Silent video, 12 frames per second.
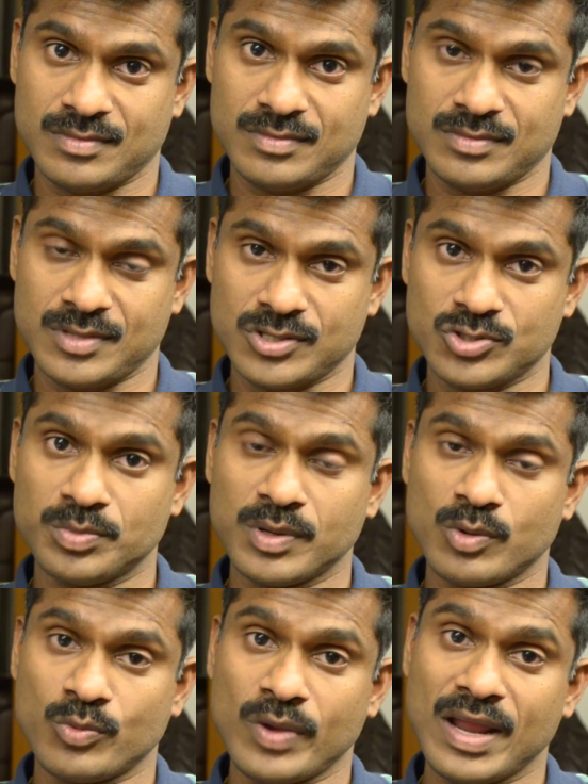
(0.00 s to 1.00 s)
There should be
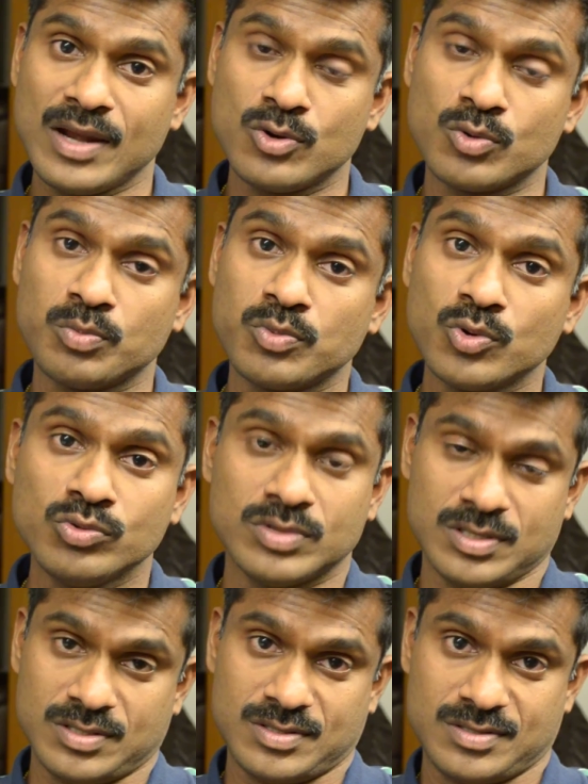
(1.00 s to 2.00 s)
a way to prove this.